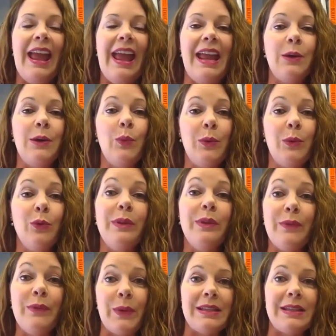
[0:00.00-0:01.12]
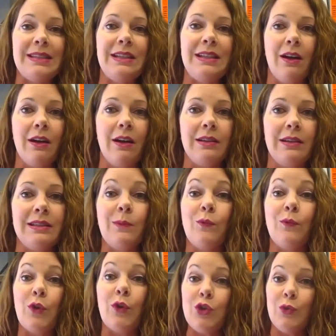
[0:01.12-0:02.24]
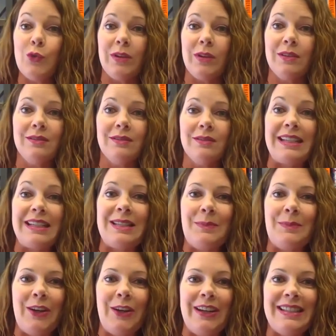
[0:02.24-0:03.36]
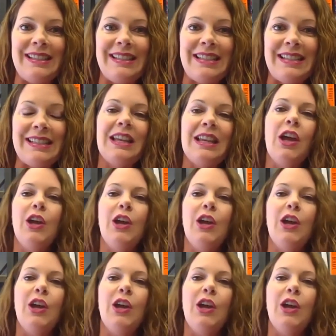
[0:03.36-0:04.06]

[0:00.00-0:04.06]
And we will be focusing on some virtual experiences.